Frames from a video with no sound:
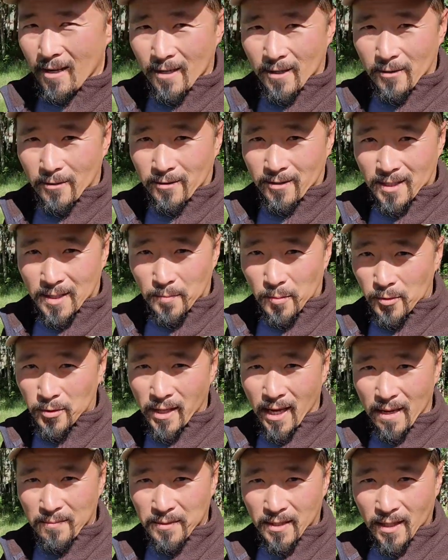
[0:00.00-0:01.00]
there are
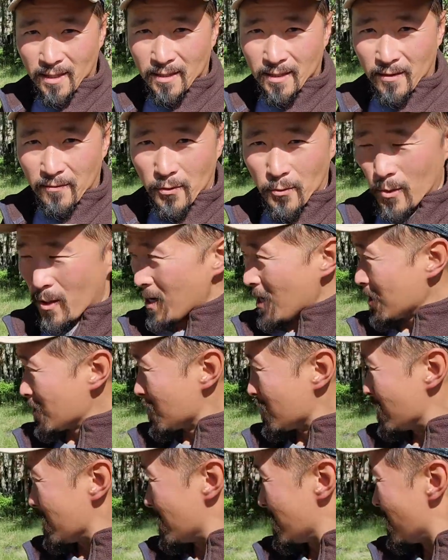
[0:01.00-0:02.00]
dispersed campsites everywhere
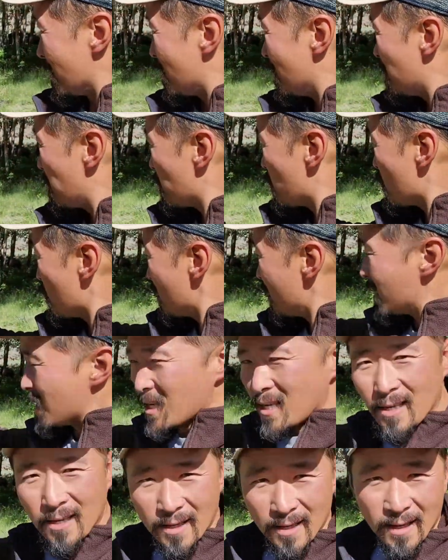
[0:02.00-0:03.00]
actually,
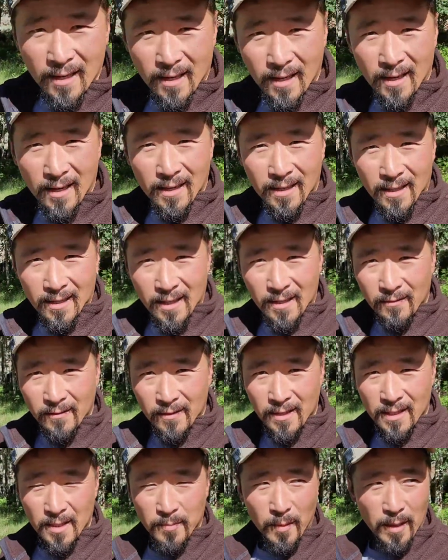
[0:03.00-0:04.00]
pretty
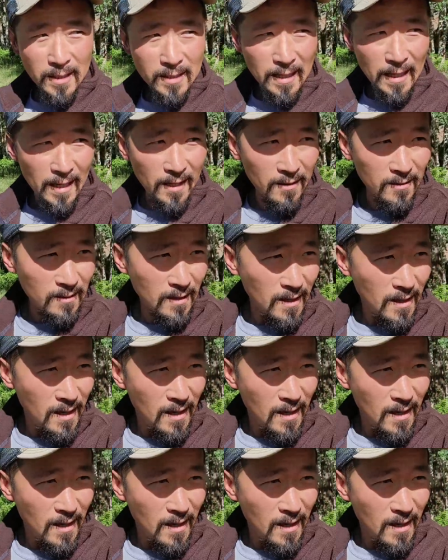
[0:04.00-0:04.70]
evenly spaced out.